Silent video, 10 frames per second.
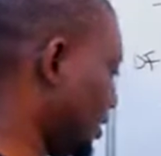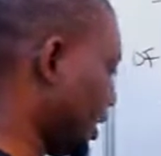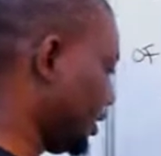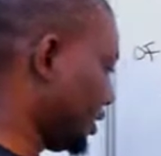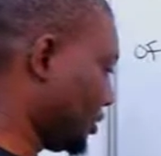
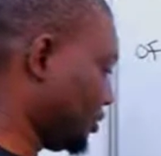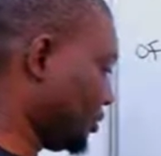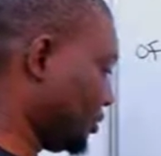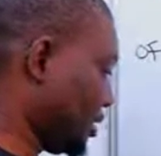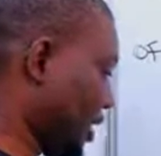digestion.
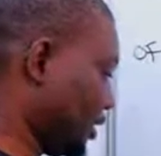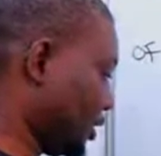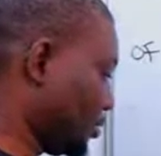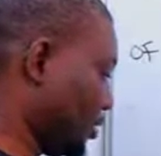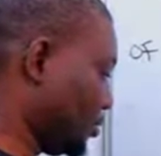
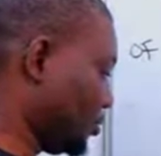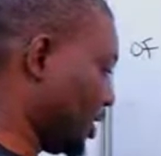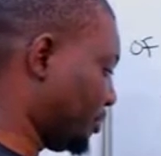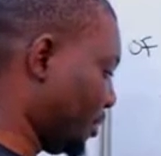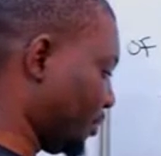Digestion, the two
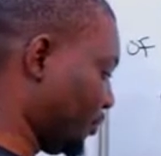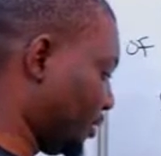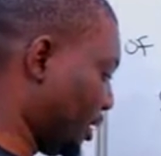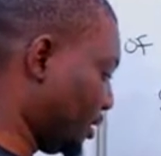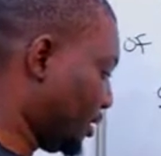aspects of
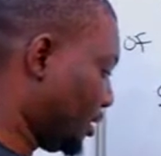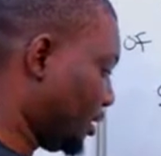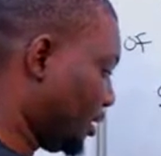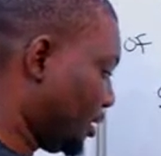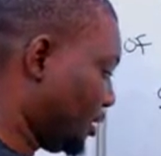food that's
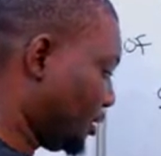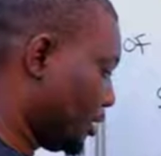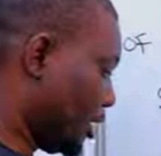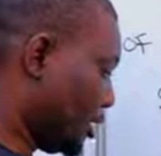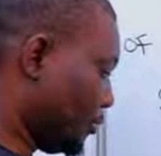
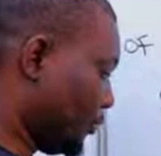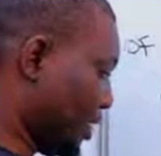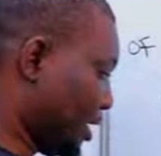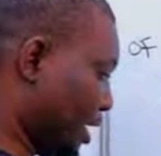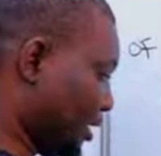
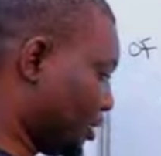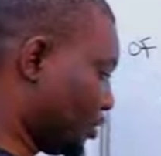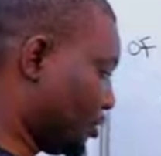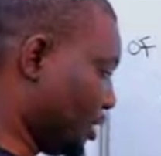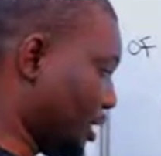via
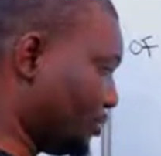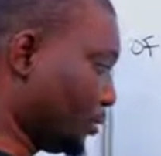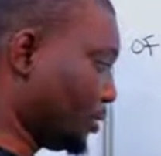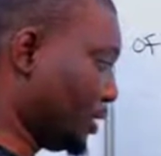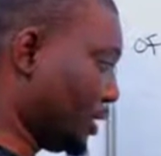digestion, they are
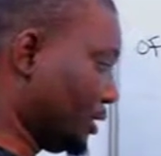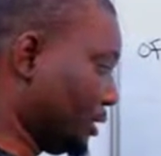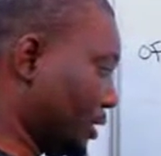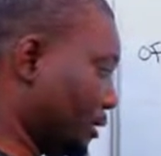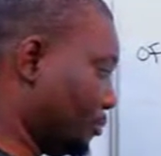broken down
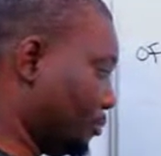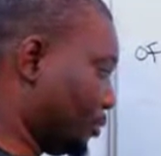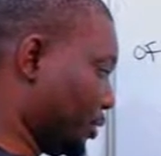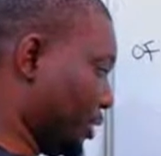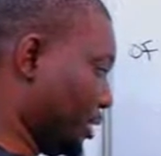is
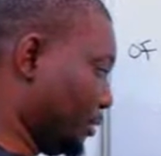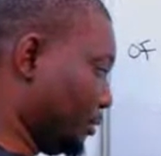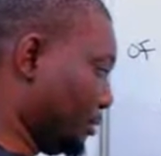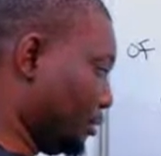protein,